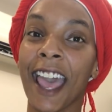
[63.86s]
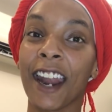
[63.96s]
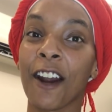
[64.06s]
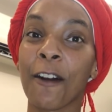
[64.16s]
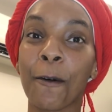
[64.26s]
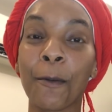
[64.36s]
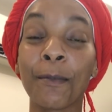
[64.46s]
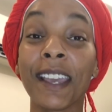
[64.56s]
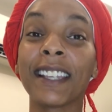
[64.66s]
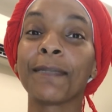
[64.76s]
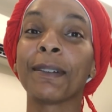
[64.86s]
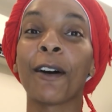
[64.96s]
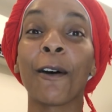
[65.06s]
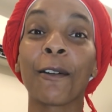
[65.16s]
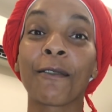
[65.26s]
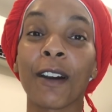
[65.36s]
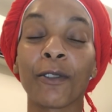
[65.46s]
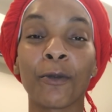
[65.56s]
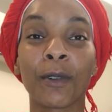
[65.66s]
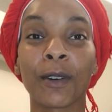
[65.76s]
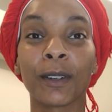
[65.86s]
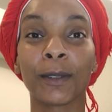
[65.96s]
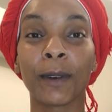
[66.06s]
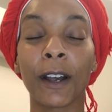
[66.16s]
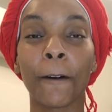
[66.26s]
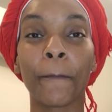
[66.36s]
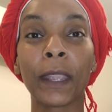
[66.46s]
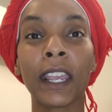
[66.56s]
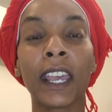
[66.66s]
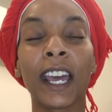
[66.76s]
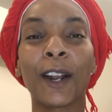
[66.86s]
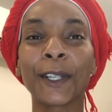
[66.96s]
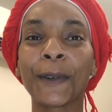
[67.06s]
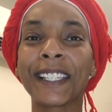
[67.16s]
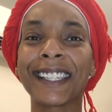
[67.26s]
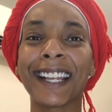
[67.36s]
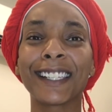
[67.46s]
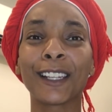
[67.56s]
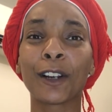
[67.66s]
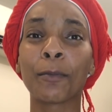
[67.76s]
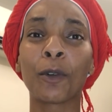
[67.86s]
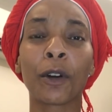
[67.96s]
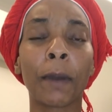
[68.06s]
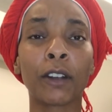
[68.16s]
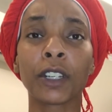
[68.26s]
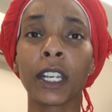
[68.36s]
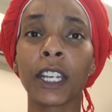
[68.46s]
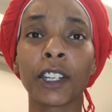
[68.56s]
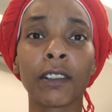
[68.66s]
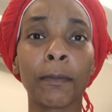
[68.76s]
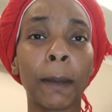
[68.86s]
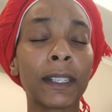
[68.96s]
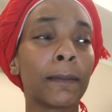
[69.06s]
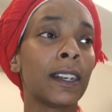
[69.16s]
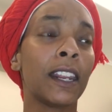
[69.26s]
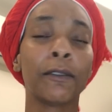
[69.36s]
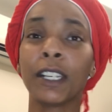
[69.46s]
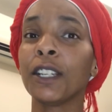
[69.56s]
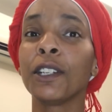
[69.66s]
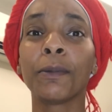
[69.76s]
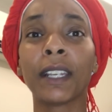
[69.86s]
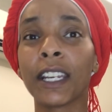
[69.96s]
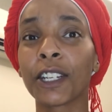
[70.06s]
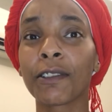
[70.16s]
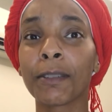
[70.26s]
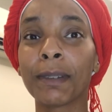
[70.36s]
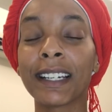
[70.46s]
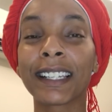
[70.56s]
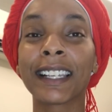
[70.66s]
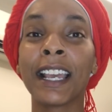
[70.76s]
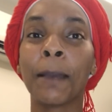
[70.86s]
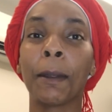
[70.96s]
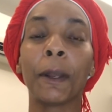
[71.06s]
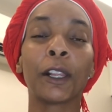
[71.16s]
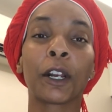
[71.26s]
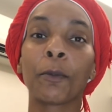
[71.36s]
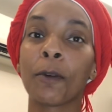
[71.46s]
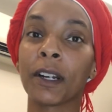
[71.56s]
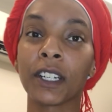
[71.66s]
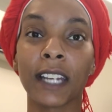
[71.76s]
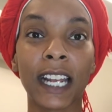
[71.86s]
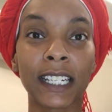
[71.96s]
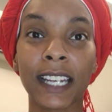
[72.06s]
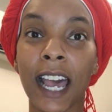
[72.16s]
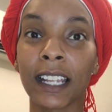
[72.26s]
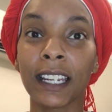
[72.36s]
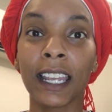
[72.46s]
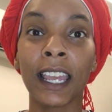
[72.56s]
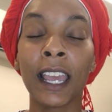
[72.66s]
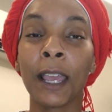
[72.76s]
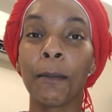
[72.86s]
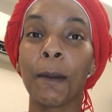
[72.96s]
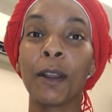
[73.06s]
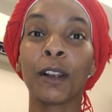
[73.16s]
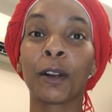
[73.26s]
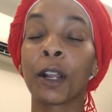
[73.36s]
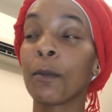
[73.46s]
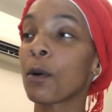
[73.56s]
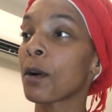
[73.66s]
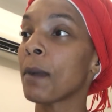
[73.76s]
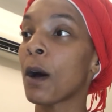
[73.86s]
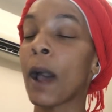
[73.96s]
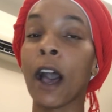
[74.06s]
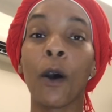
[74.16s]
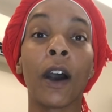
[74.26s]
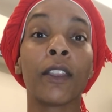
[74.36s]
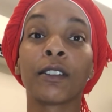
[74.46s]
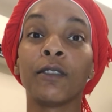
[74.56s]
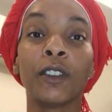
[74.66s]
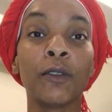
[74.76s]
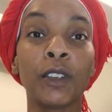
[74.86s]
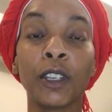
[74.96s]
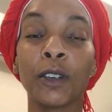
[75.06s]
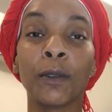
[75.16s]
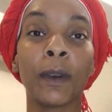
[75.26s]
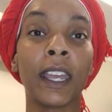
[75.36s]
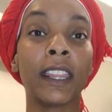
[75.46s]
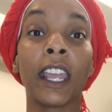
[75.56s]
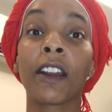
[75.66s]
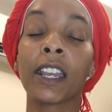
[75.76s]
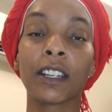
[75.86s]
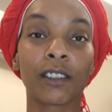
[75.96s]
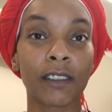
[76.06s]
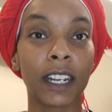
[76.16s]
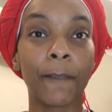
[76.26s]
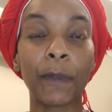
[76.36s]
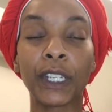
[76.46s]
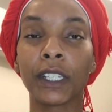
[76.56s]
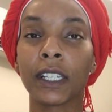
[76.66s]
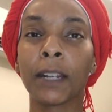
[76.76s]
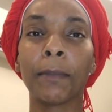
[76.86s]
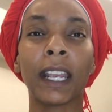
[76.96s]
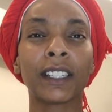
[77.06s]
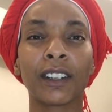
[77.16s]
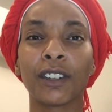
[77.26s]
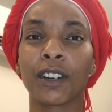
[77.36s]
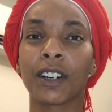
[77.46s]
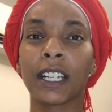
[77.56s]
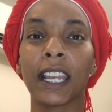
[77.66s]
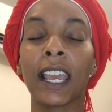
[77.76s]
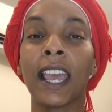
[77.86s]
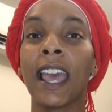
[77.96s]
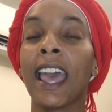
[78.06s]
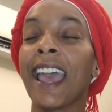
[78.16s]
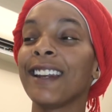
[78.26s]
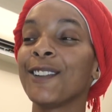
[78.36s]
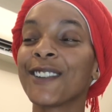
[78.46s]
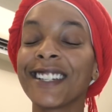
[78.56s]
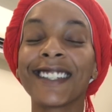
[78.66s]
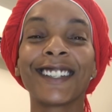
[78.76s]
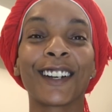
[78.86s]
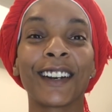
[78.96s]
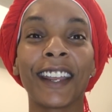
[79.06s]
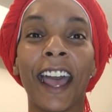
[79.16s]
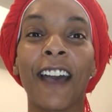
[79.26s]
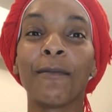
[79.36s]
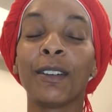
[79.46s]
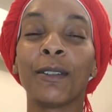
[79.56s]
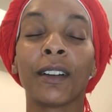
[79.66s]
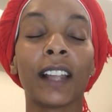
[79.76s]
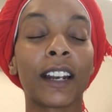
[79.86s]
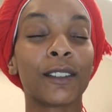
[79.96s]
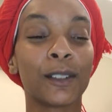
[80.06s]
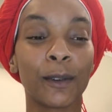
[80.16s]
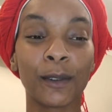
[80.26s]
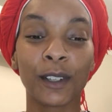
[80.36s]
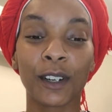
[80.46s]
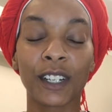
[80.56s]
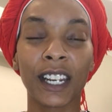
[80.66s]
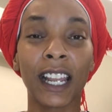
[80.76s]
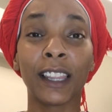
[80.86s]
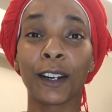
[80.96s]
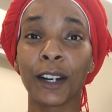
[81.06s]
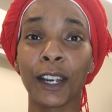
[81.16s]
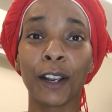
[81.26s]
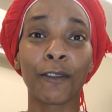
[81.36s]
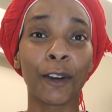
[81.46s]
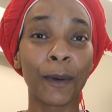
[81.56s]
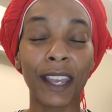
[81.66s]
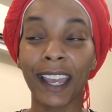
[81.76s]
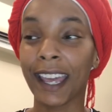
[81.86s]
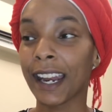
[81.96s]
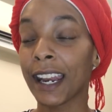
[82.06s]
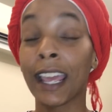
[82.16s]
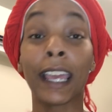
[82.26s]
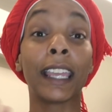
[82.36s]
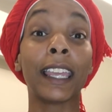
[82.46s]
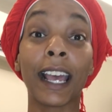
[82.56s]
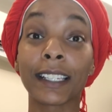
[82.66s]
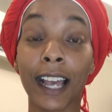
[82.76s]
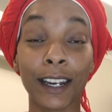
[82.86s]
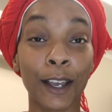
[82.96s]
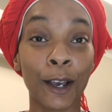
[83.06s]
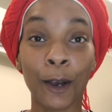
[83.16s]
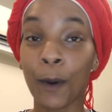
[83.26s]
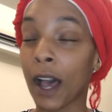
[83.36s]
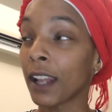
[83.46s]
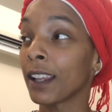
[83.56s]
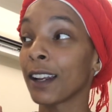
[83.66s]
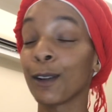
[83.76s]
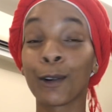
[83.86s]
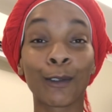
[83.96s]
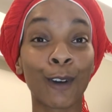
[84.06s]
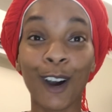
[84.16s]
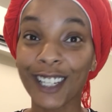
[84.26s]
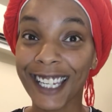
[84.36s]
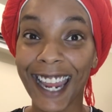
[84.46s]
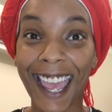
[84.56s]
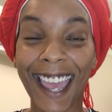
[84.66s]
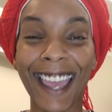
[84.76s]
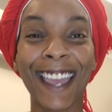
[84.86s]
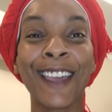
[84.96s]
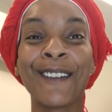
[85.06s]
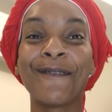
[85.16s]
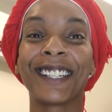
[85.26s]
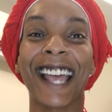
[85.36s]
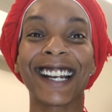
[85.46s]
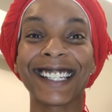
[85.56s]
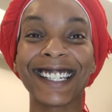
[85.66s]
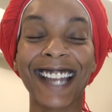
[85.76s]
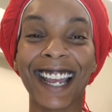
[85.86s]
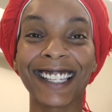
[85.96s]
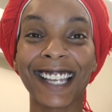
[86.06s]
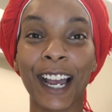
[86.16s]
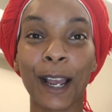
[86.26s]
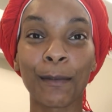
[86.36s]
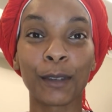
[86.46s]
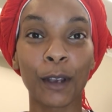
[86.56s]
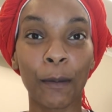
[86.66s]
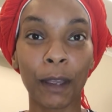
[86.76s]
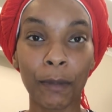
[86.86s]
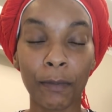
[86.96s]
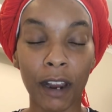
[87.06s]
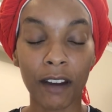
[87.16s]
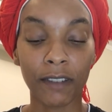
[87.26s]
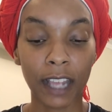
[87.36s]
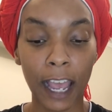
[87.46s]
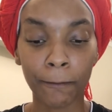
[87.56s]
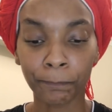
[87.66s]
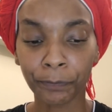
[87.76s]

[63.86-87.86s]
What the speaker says: at our home base, but all around the world as well. And also, it's nice to learn more about your history. Maybe something they don't teach you in history books. Maybe you're learning more about your nationality. Maybe you're learning more about how others view you and their history. It's just an amazing journey. And during this journey, I've been doing a lot of soul searching and learning and growing. And yes, I know I look a little raw today, but it's actually nighttime, so I'm getting prepared for that.